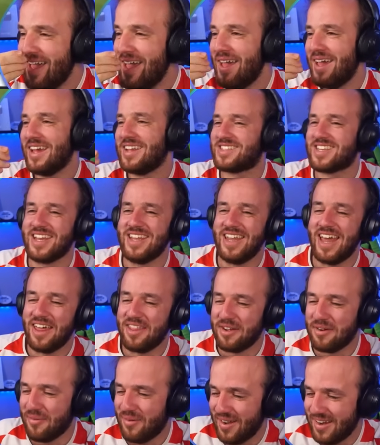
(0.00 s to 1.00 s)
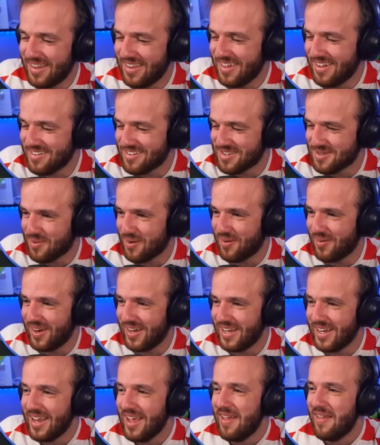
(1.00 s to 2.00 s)
It's another one of those where
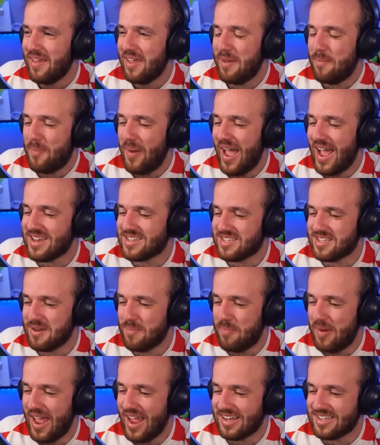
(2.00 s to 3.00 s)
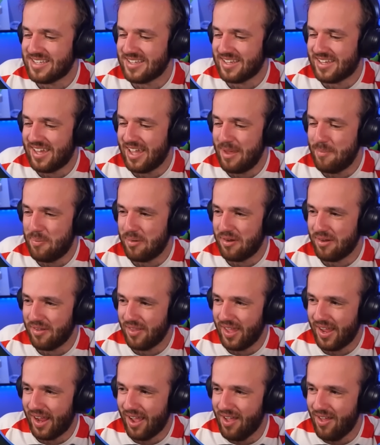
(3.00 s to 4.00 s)
when he passes it back to the keeper, you're
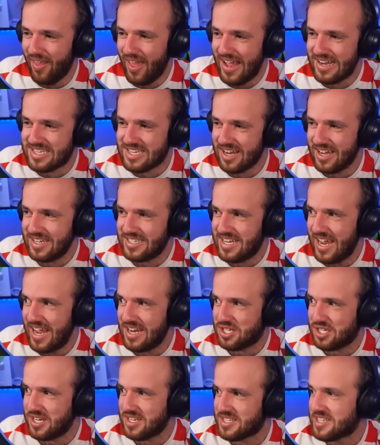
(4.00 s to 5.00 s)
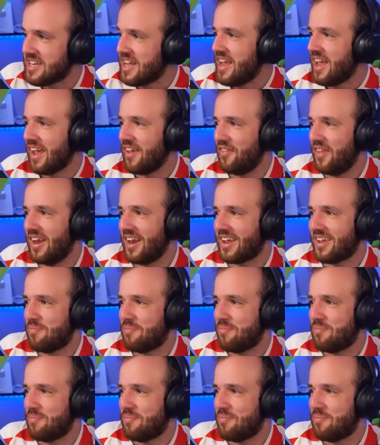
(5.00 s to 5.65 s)
like, oh, that's audacious. And then it